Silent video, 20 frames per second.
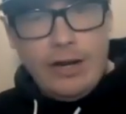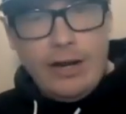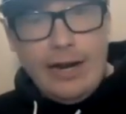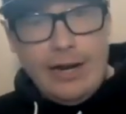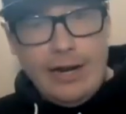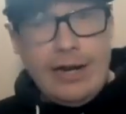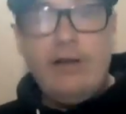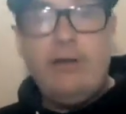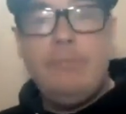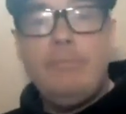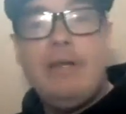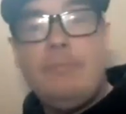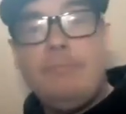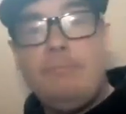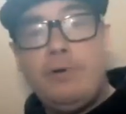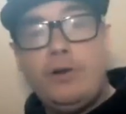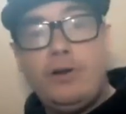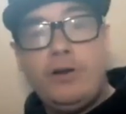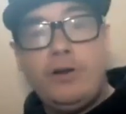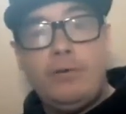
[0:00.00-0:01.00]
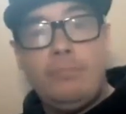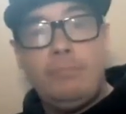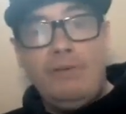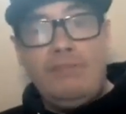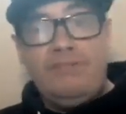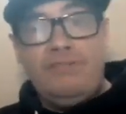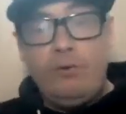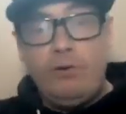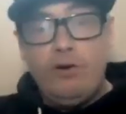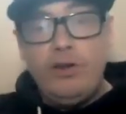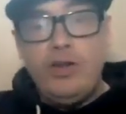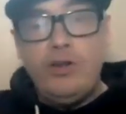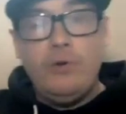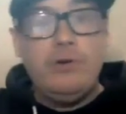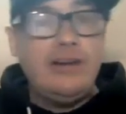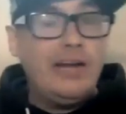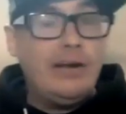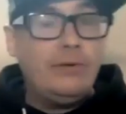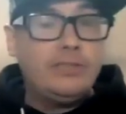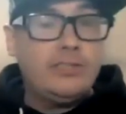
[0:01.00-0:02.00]
And I remember before you
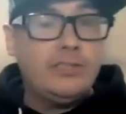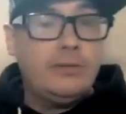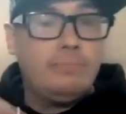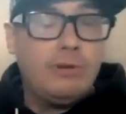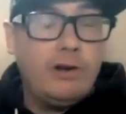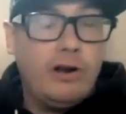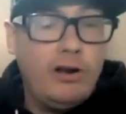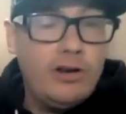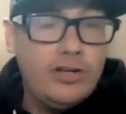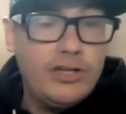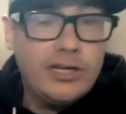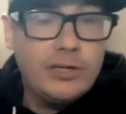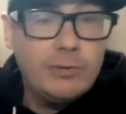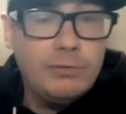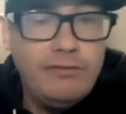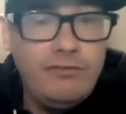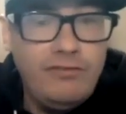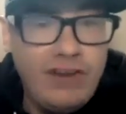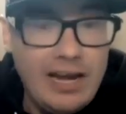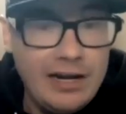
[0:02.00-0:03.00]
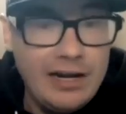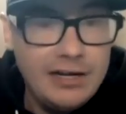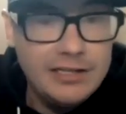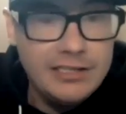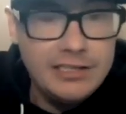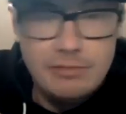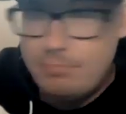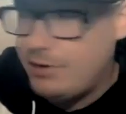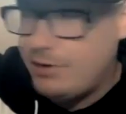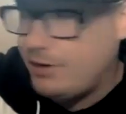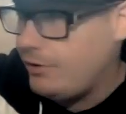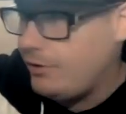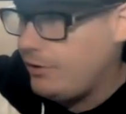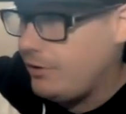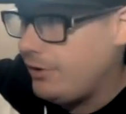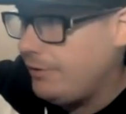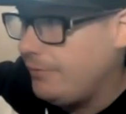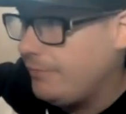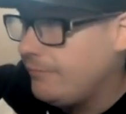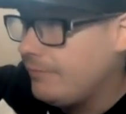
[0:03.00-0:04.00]
announced the project with Vega
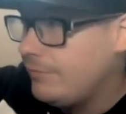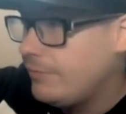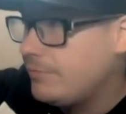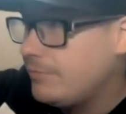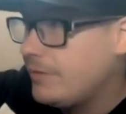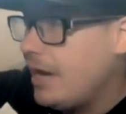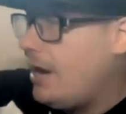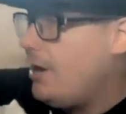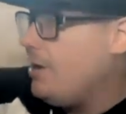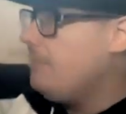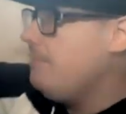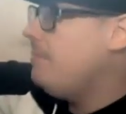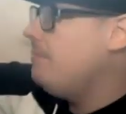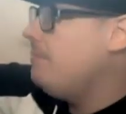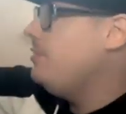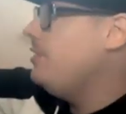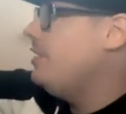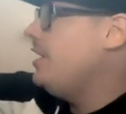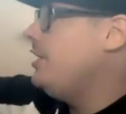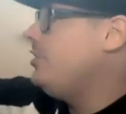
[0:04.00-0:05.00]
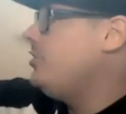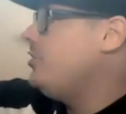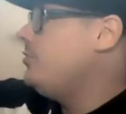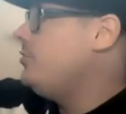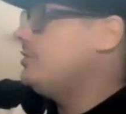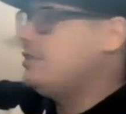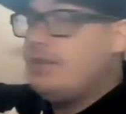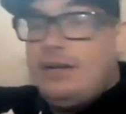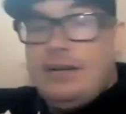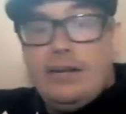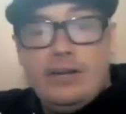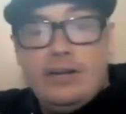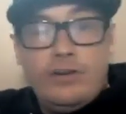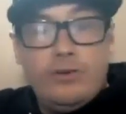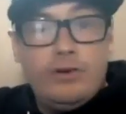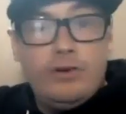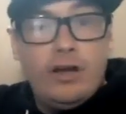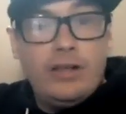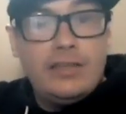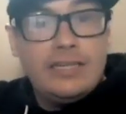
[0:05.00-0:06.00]
Superior, I remember that you were saying that
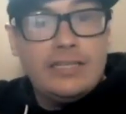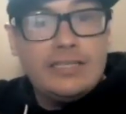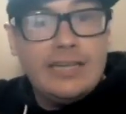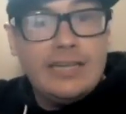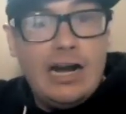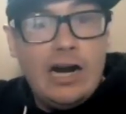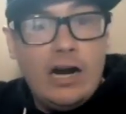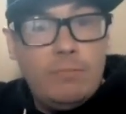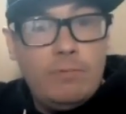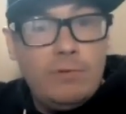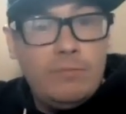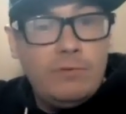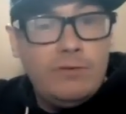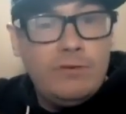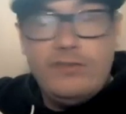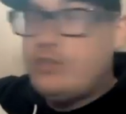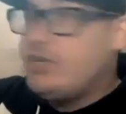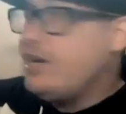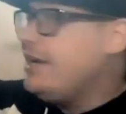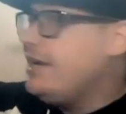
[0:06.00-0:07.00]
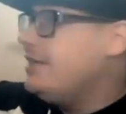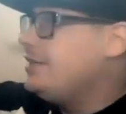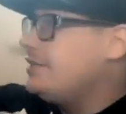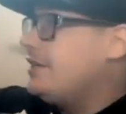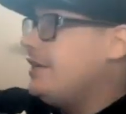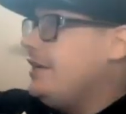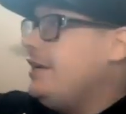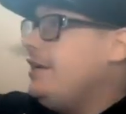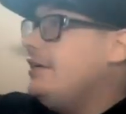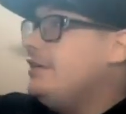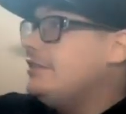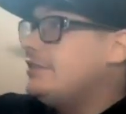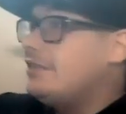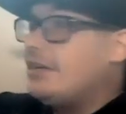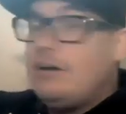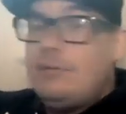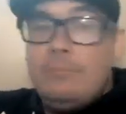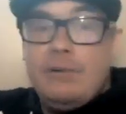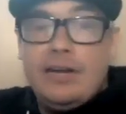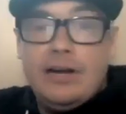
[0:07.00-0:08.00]
you got this album of Jae Skeese's
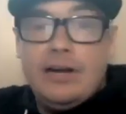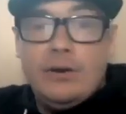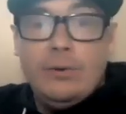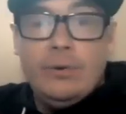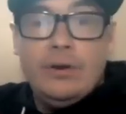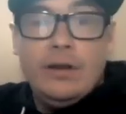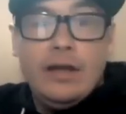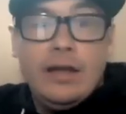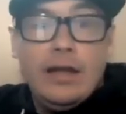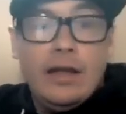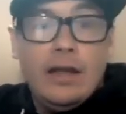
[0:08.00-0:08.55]
coming out.